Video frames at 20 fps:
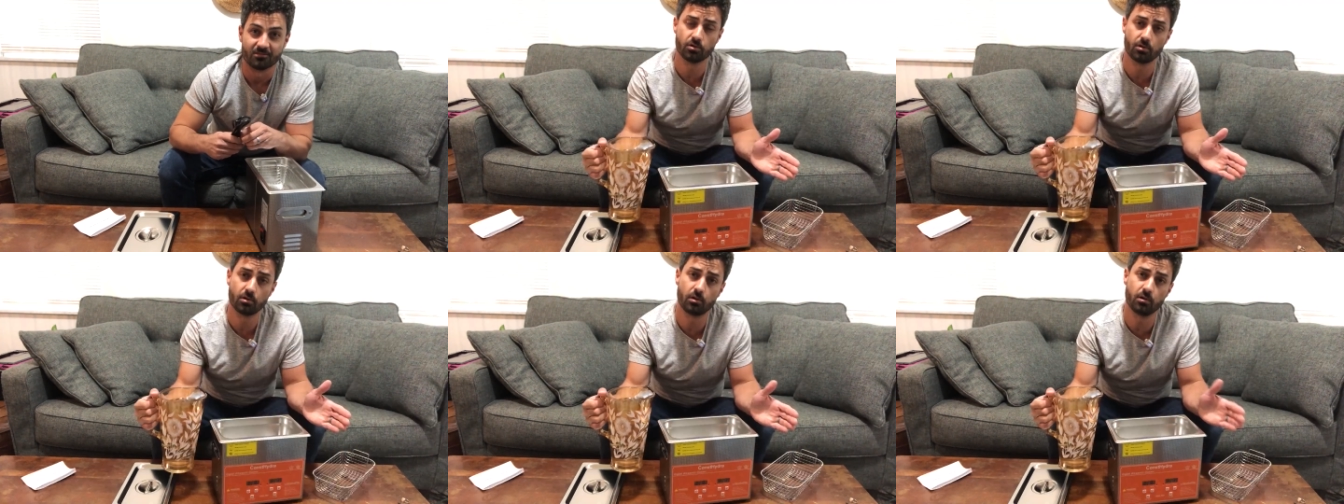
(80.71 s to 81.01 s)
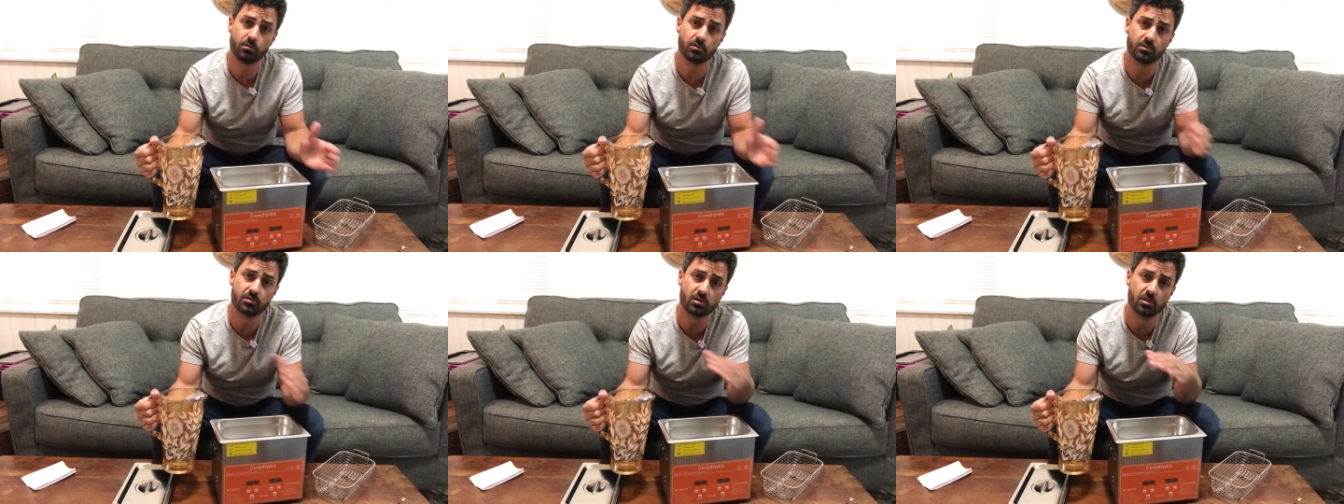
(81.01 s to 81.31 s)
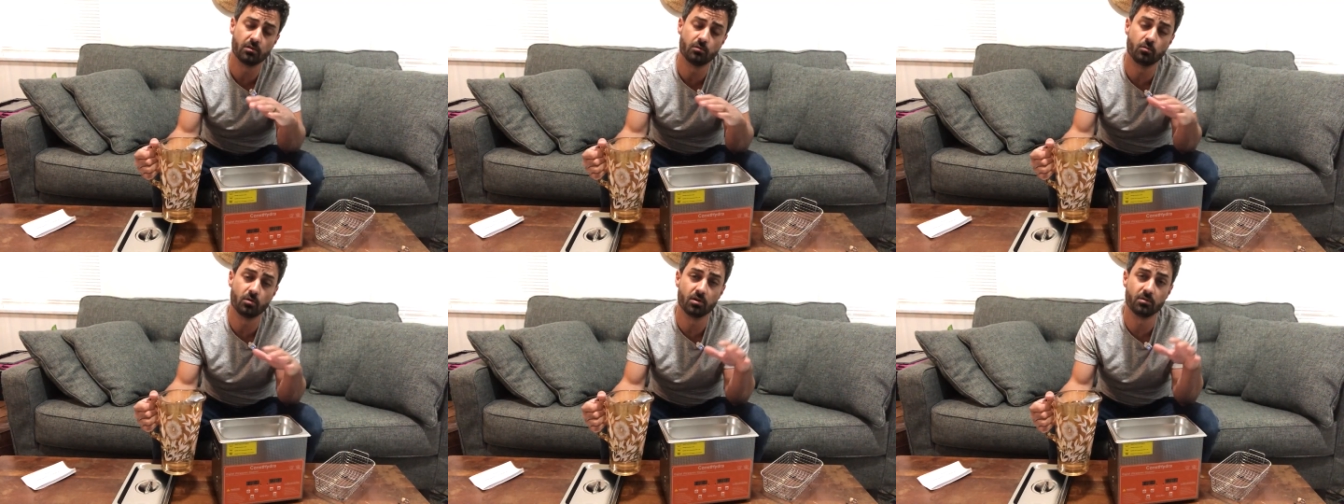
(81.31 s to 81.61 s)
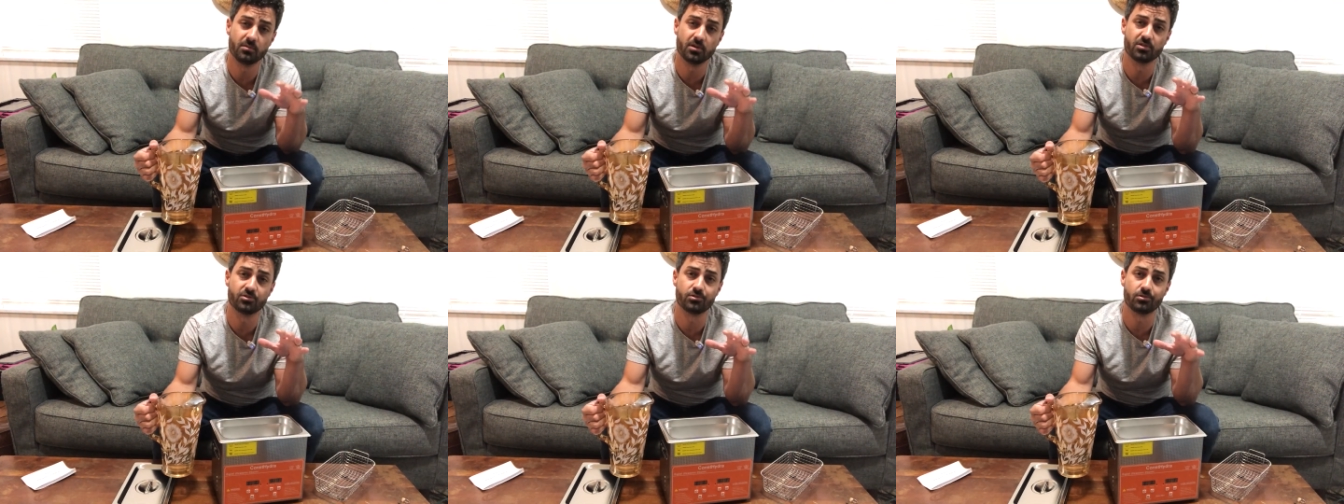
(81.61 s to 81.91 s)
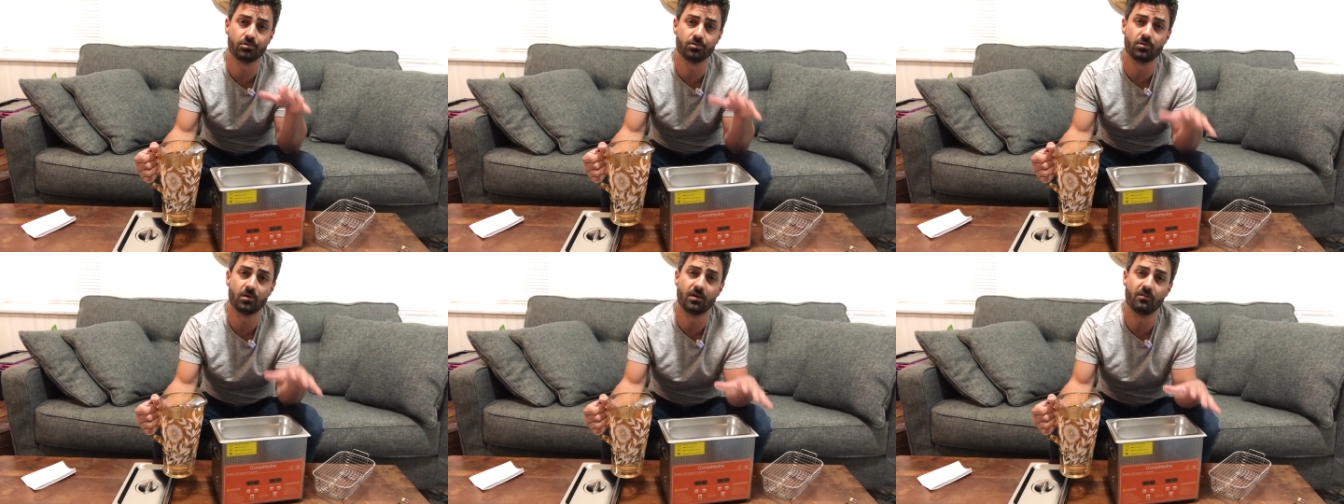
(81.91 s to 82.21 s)
You're always gonna wanna make
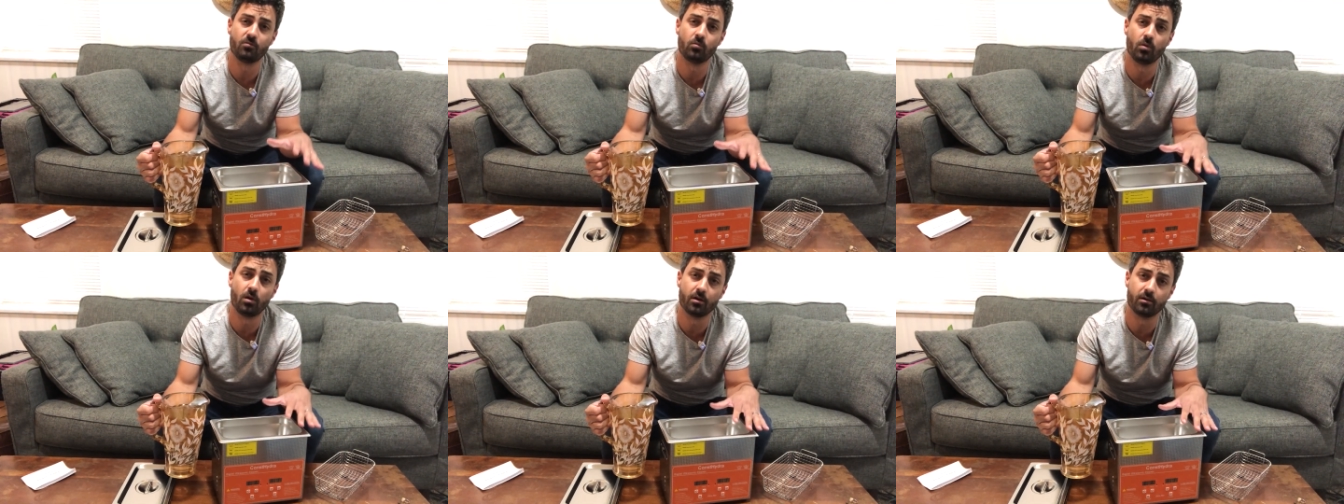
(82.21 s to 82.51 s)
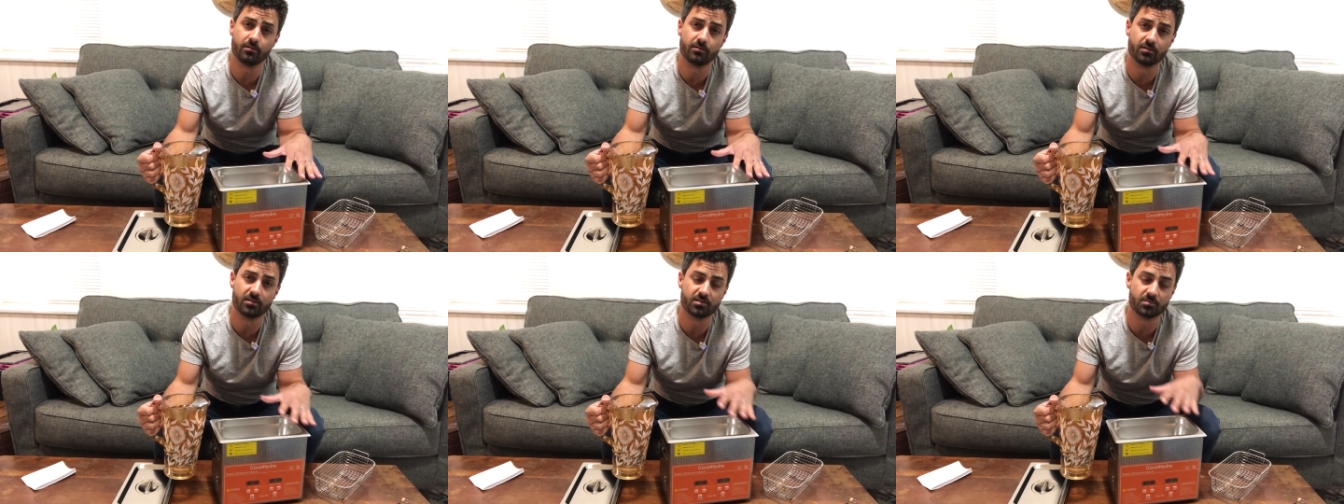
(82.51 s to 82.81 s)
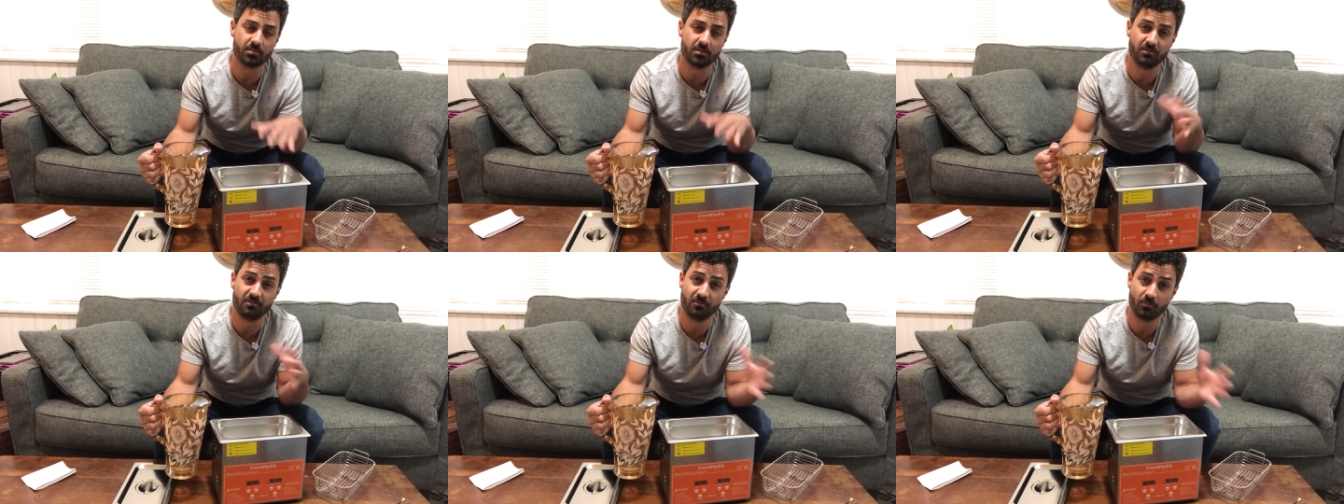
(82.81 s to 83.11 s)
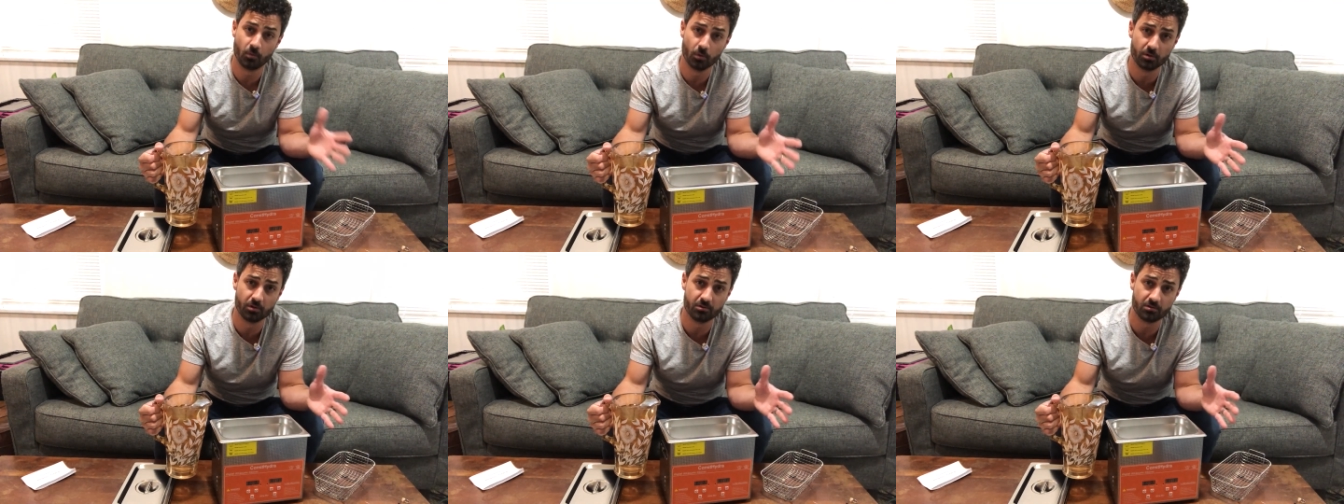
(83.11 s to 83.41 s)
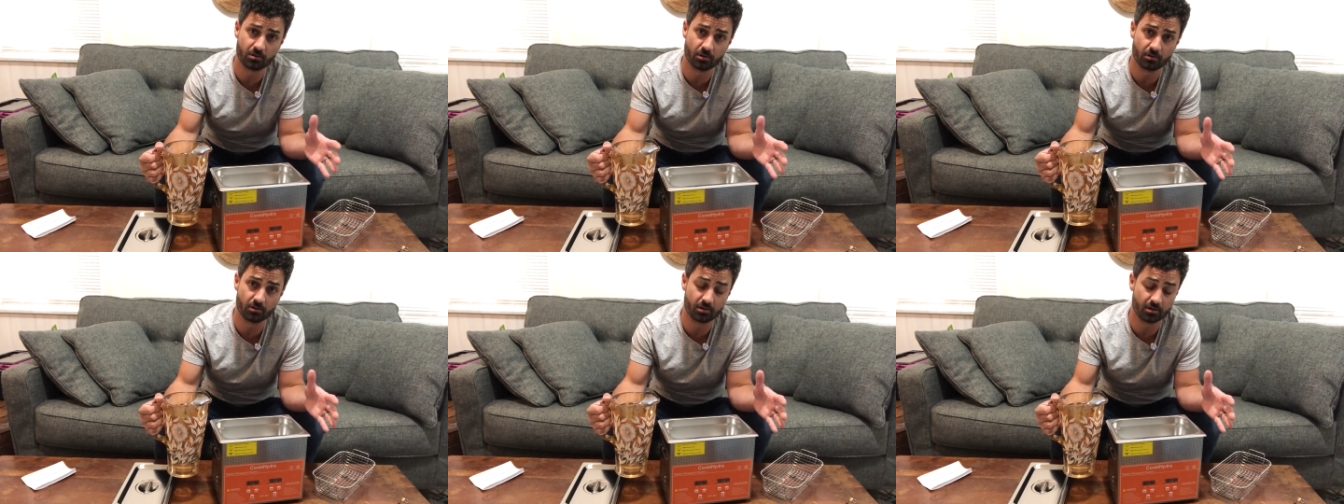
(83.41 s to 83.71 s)
sure you have water in this before you
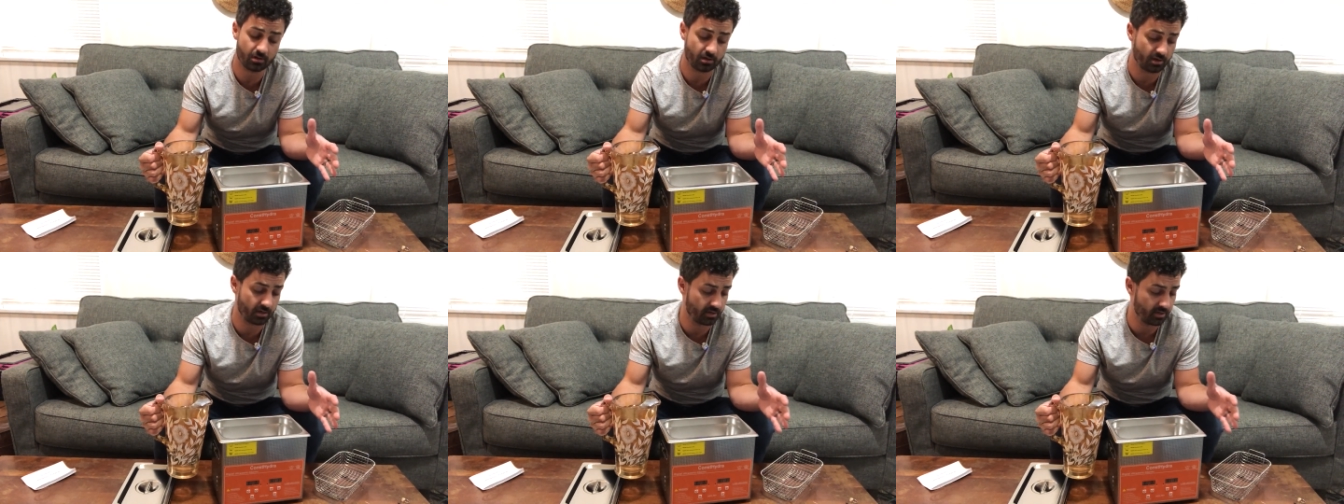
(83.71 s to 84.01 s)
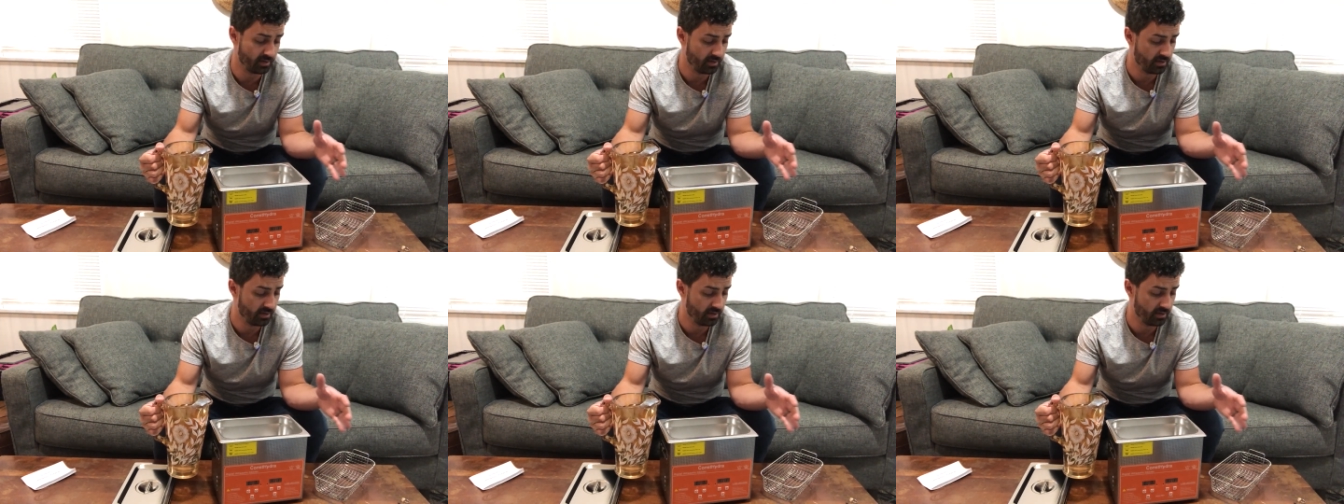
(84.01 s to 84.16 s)
turn it on.